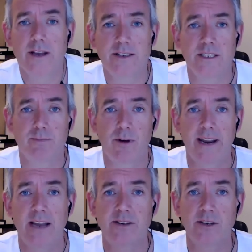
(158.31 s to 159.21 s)
to spread
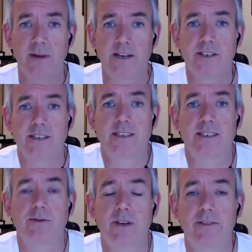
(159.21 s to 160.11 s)
out too much and to
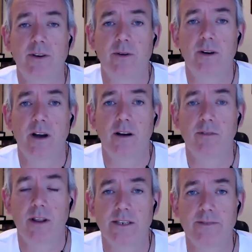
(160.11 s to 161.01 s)
still give you a
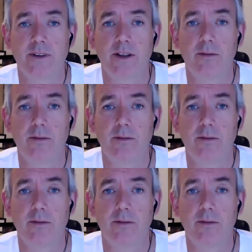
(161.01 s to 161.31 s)
relatively